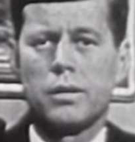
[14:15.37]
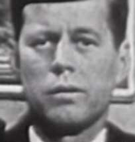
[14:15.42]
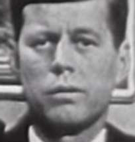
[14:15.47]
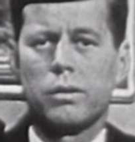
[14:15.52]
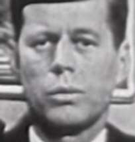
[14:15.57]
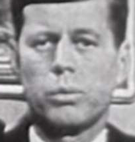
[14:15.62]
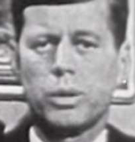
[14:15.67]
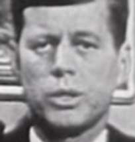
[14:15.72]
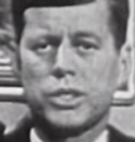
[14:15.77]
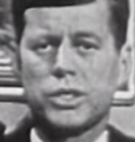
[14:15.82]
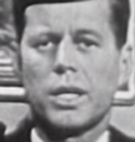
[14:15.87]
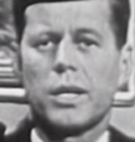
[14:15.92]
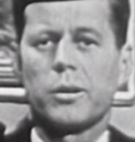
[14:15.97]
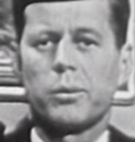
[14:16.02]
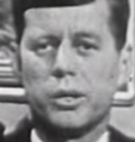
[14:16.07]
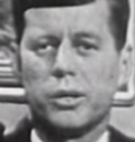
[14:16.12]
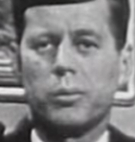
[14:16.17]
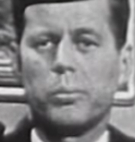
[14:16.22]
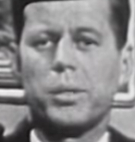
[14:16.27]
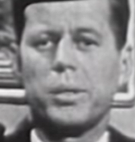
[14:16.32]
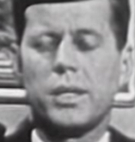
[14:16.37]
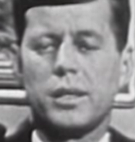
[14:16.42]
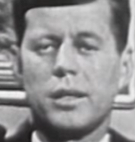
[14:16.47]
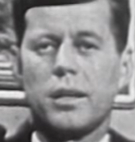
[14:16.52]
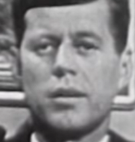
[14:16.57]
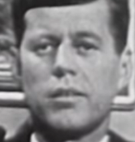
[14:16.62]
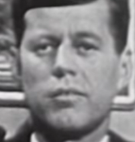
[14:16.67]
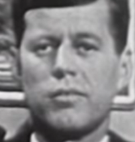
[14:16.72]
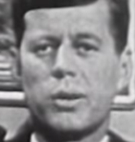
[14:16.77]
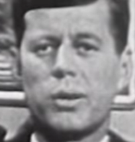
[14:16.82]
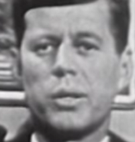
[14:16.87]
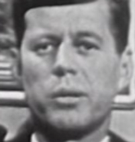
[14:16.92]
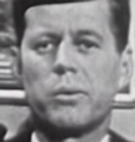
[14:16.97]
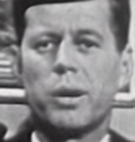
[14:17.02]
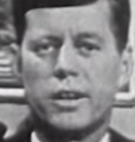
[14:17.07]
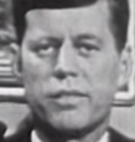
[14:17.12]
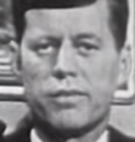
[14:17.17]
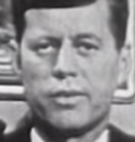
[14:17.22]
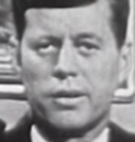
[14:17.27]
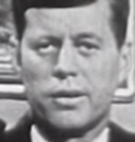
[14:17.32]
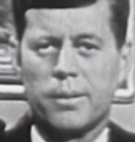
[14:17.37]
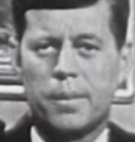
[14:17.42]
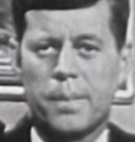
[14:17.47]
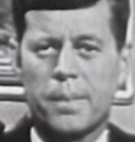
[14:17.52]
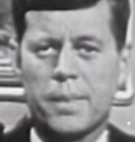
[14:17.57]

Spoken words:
for which I will be very grateful.